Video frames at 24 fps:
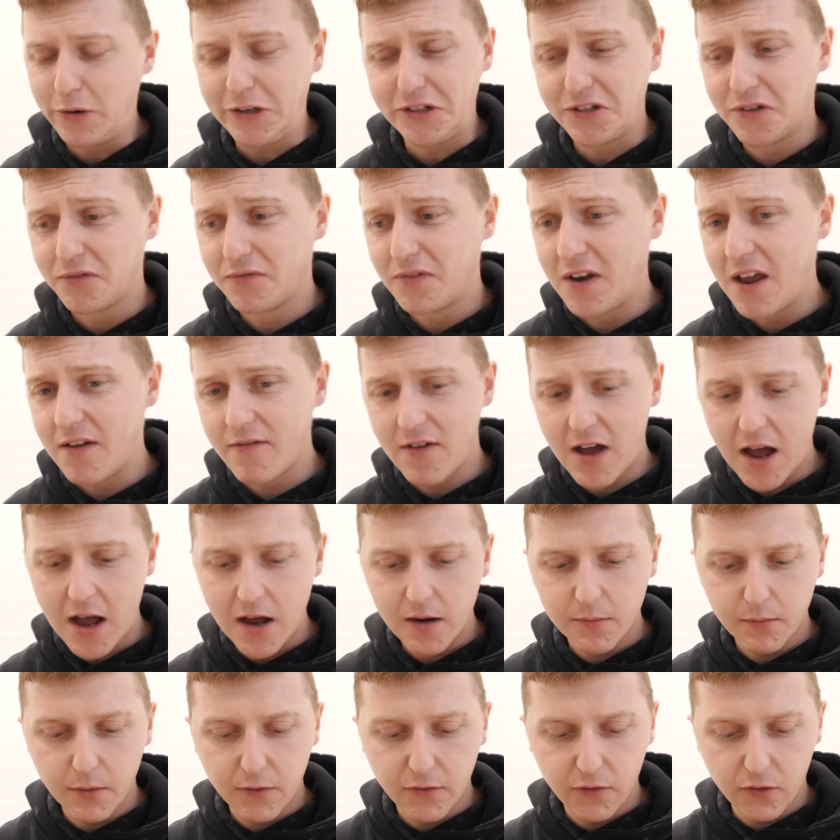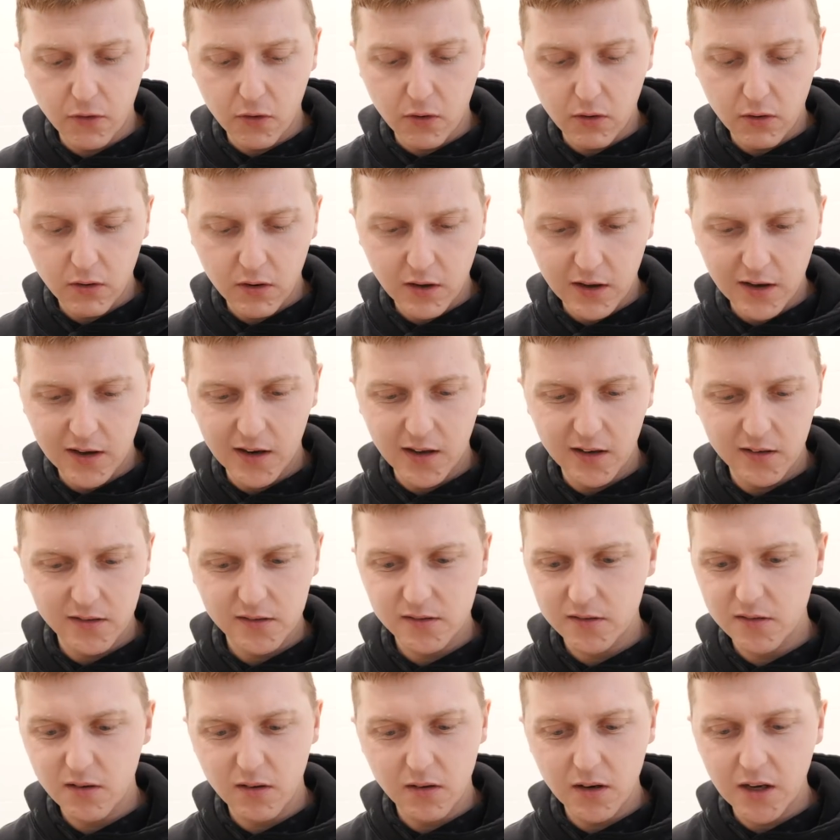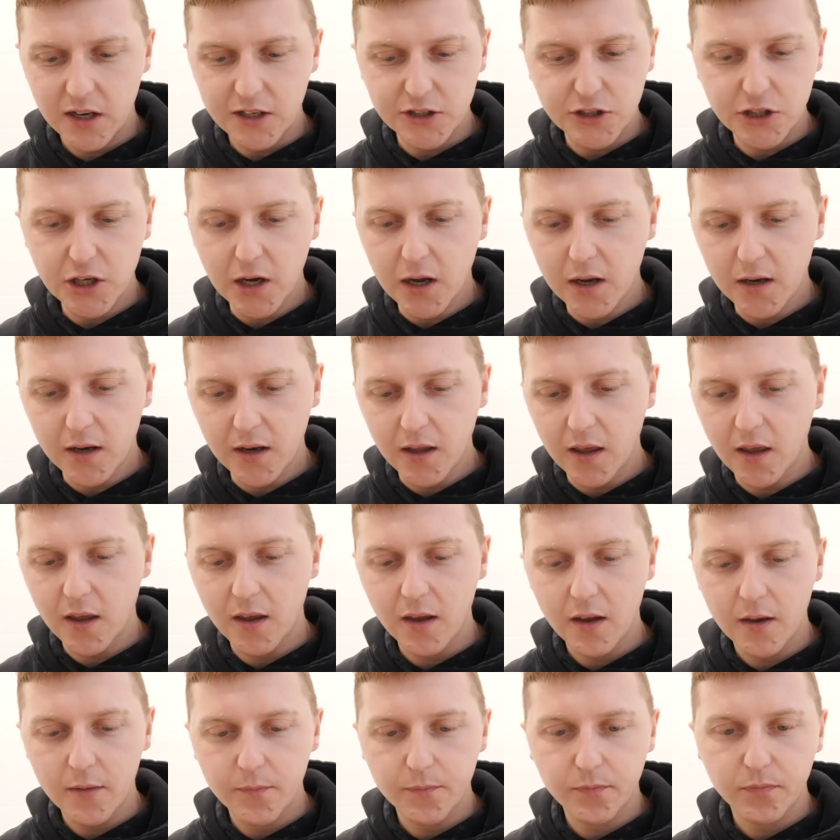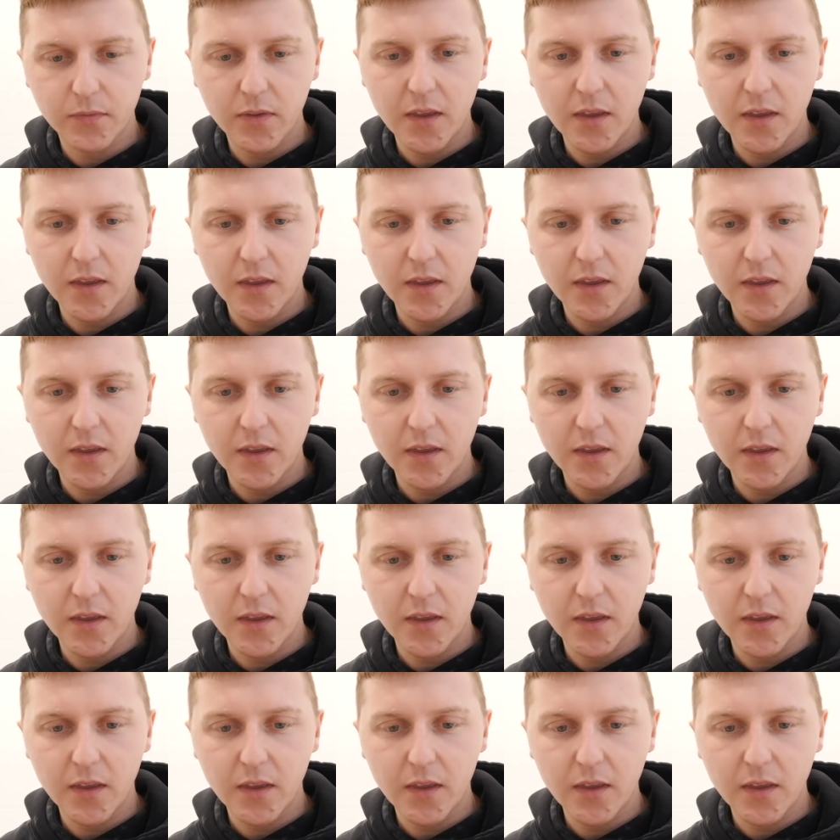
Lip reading: which I've never had before, and it's not like chutney.